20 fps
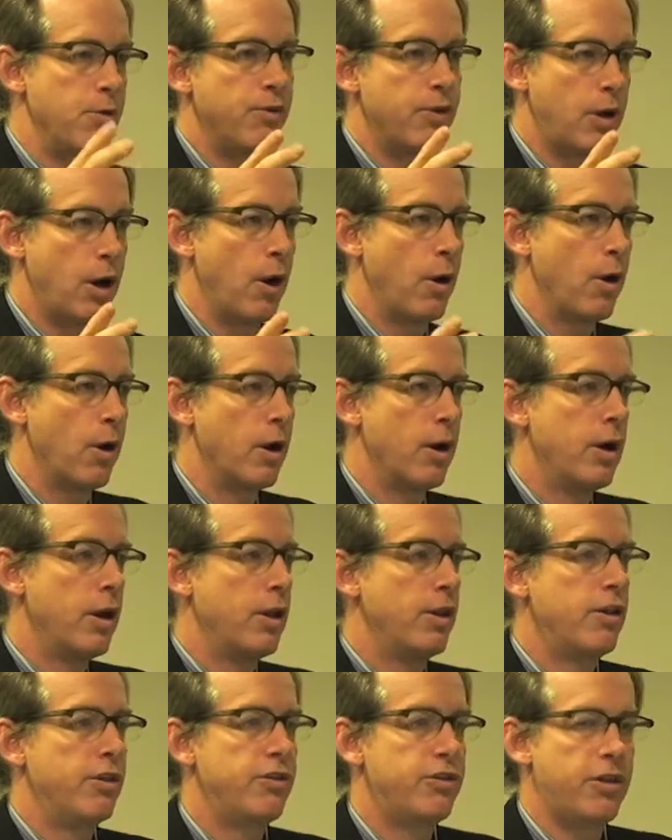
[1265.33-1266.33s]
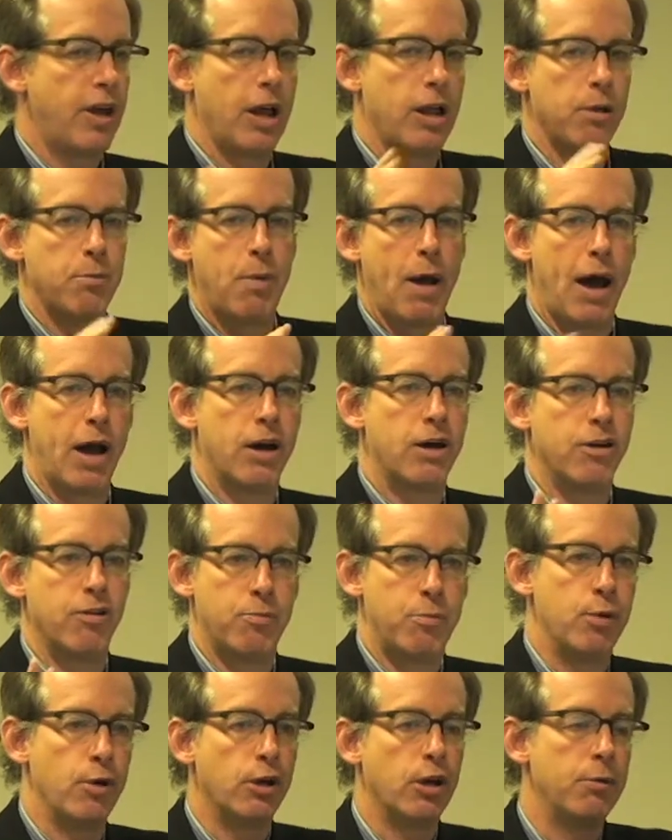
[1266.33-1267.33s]
Moviegoer. This is how the pattern of
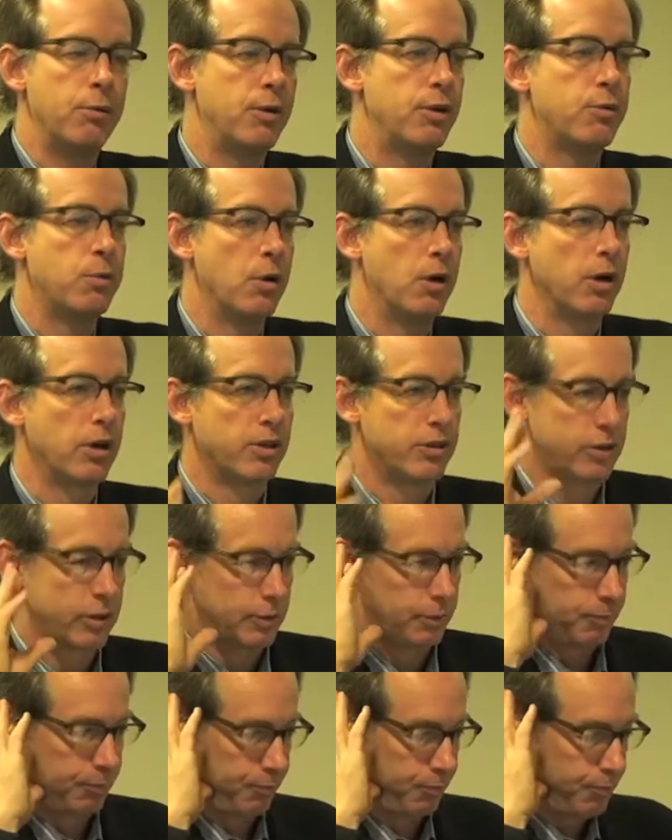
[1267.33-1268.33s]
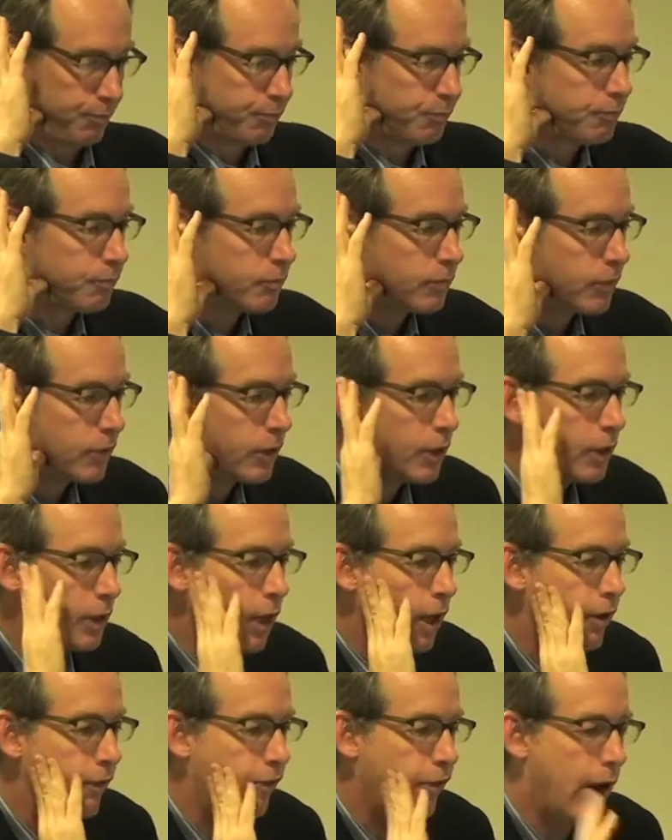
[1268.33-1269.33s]
pilgrimage works.
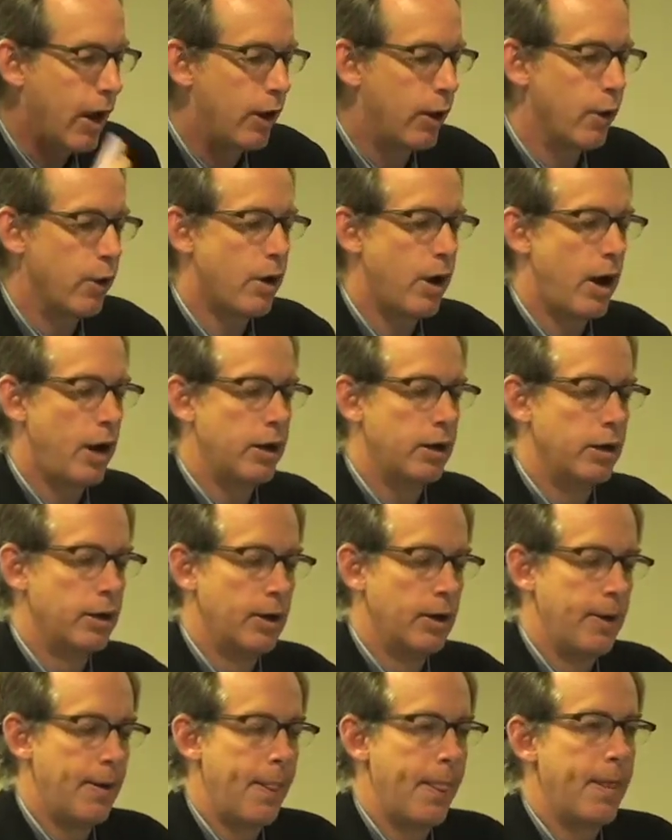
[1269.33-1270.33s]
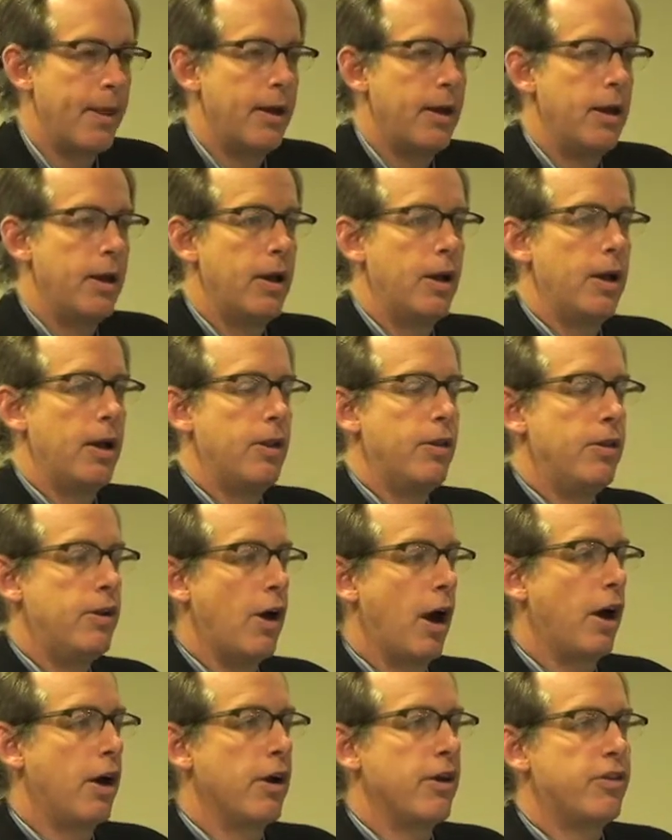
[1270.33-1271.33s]
And Flannery O'Connor, the
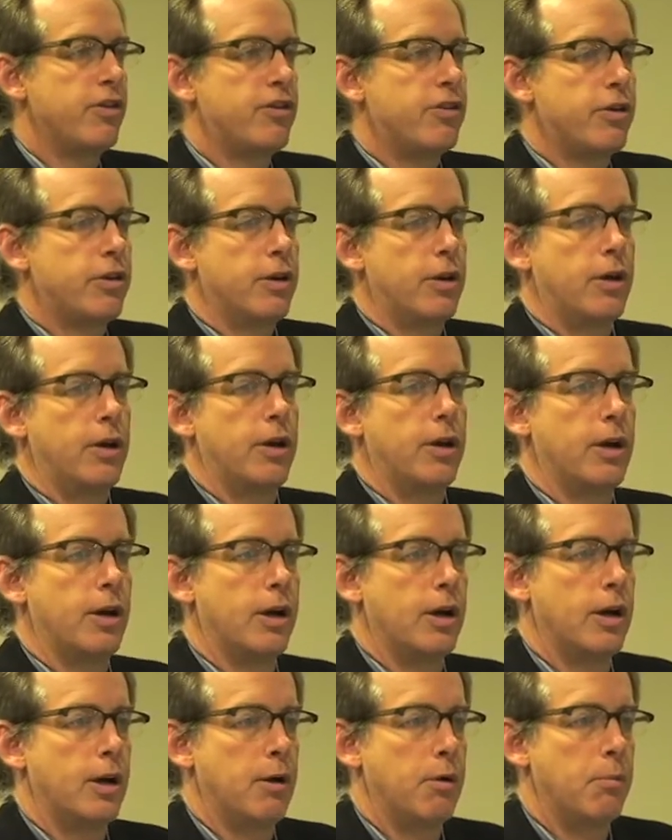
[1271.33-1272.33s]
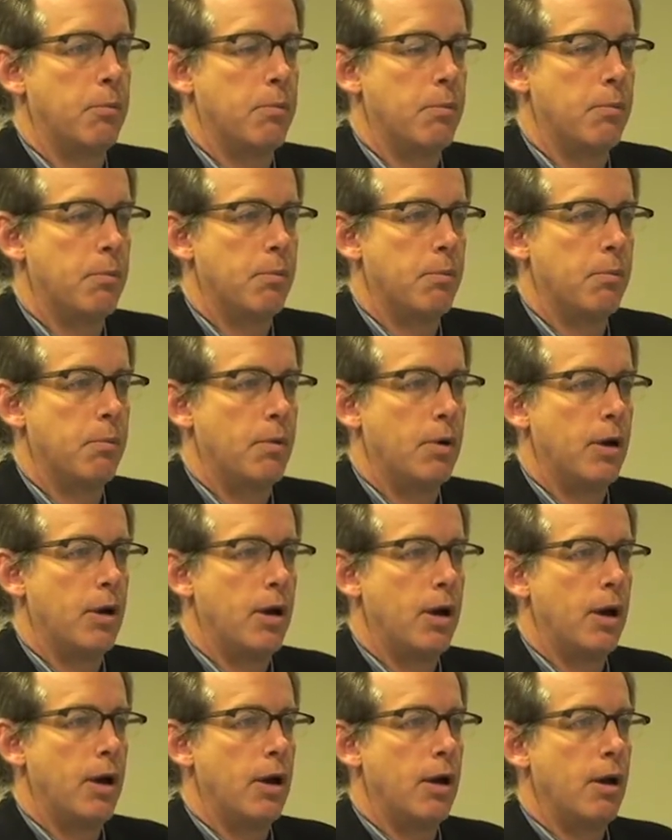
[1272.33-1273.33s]
youngest uh,
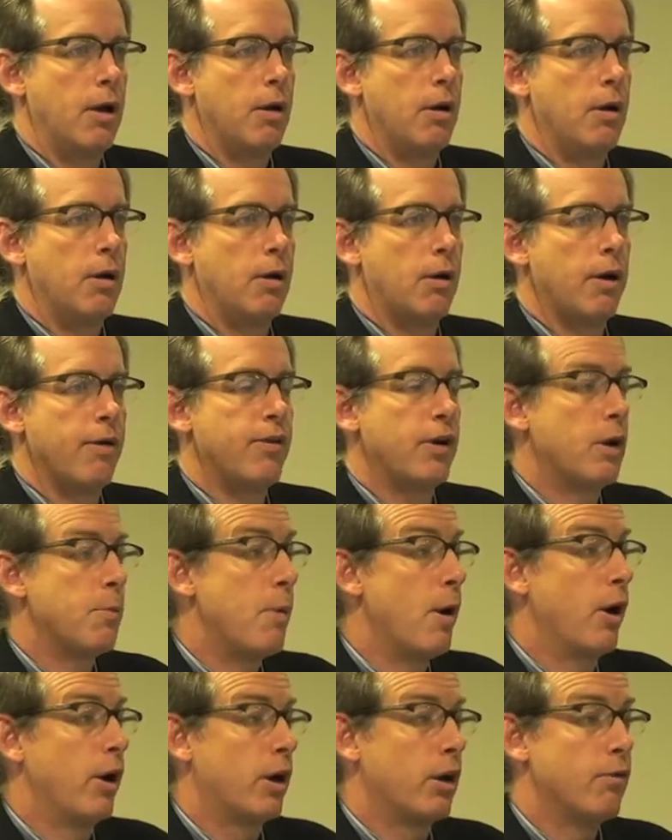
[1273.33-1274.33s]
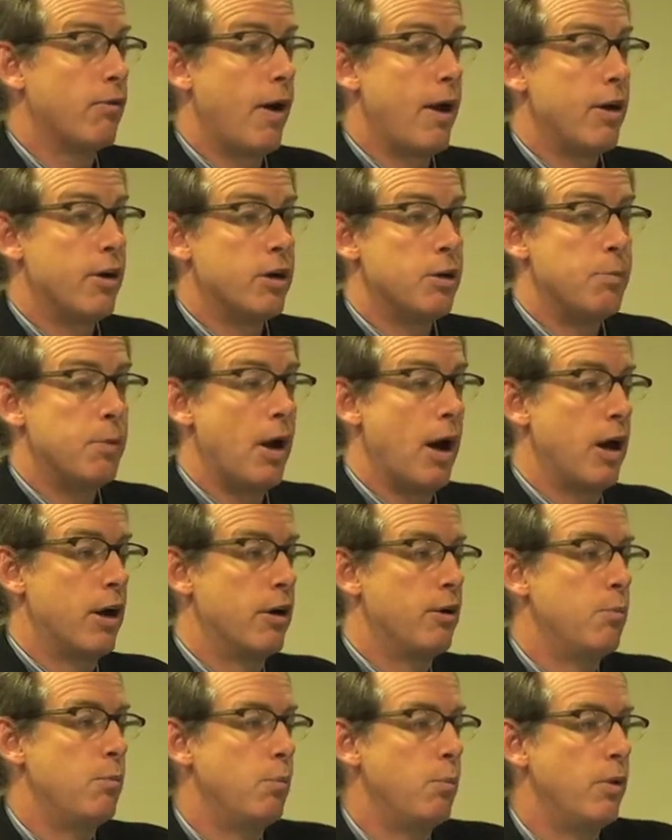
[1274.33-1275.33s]
living American writer to be
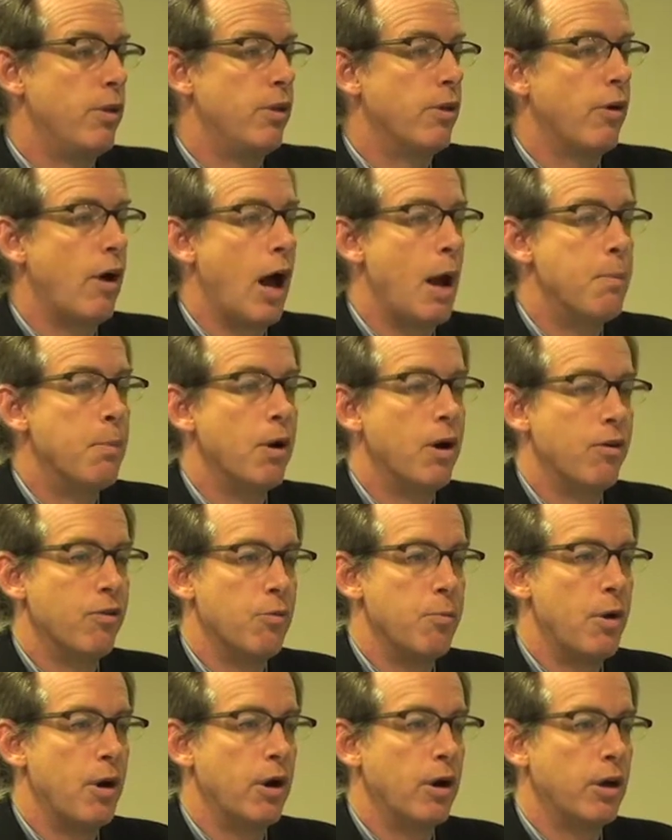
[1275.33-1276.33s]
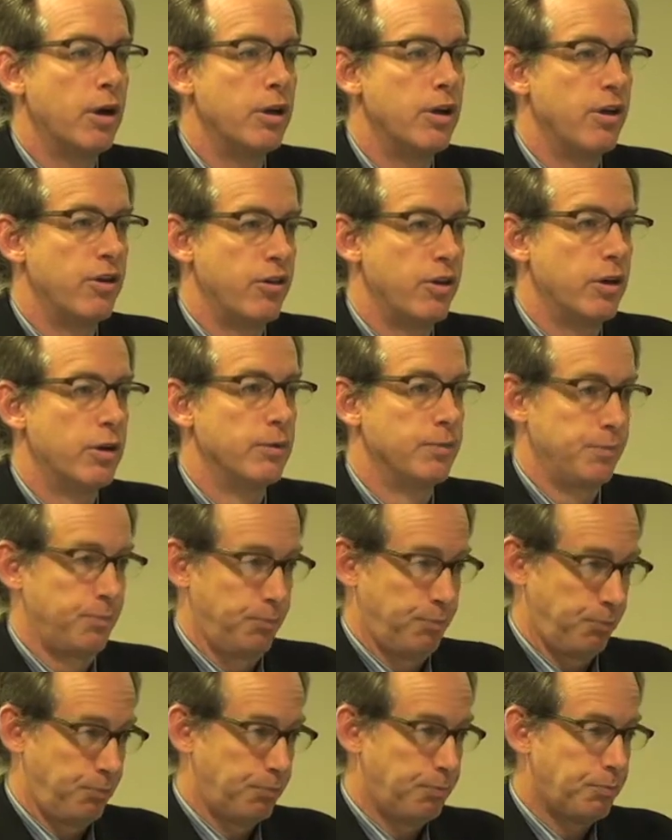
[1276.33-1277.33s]
honored with the Library of America edition.
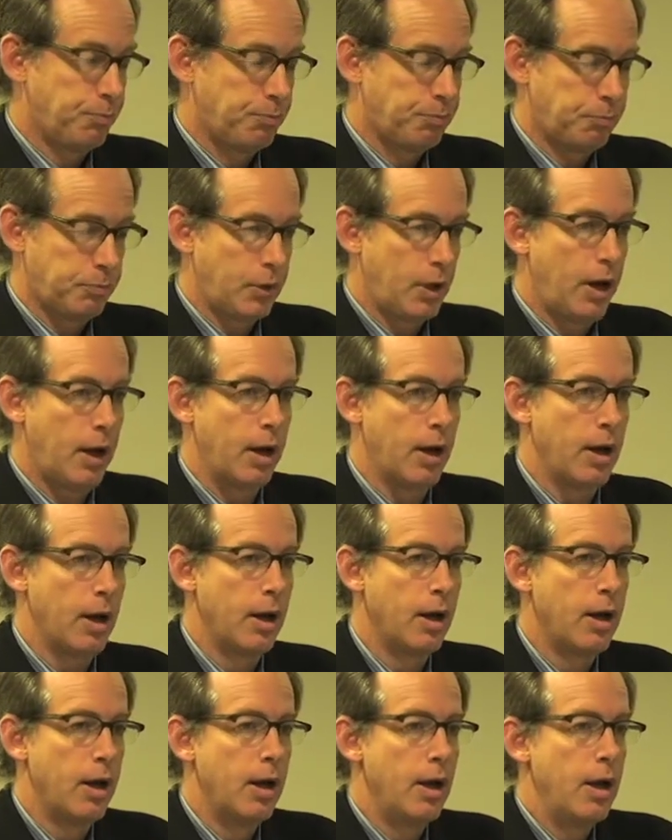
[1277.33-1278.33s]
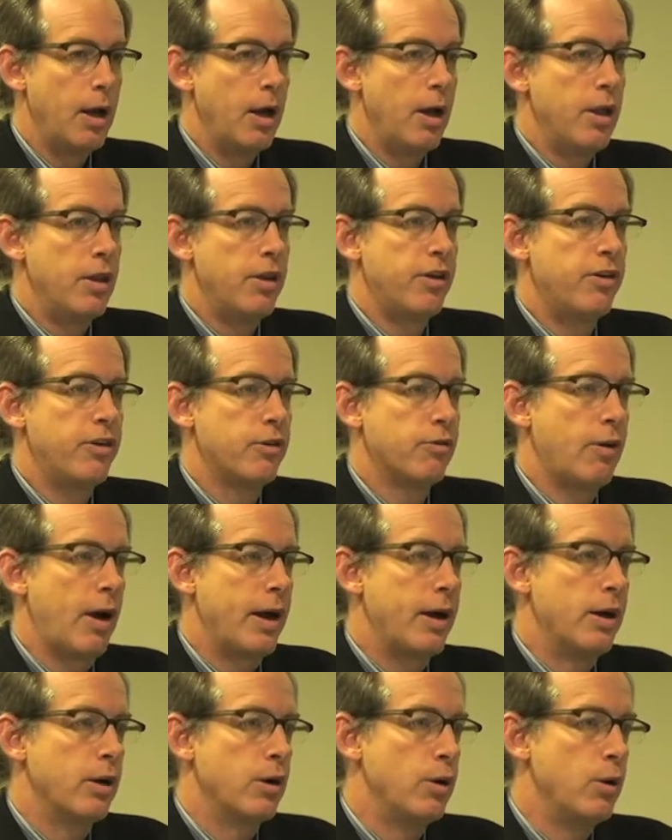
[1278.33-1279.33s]
Uh, this is a
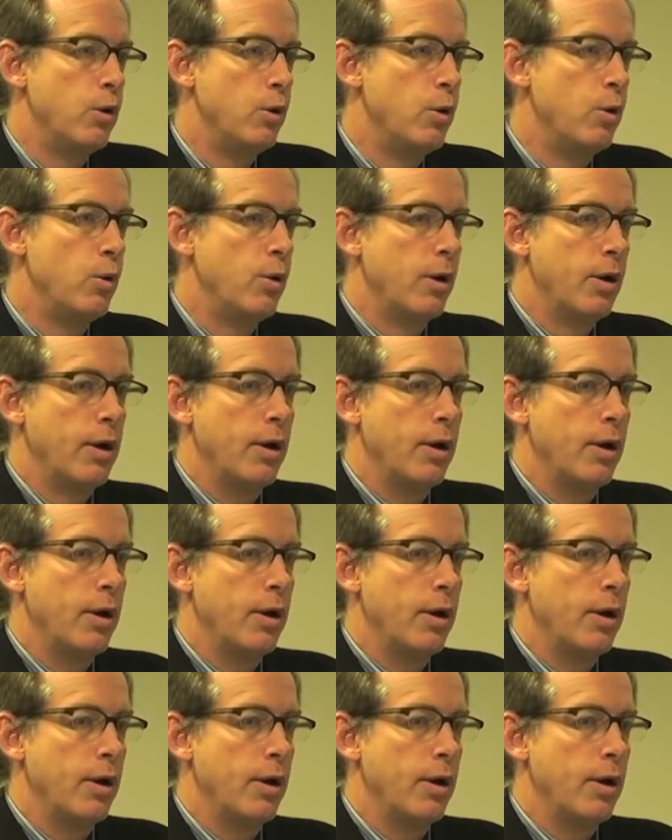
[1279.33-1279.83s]
writer who,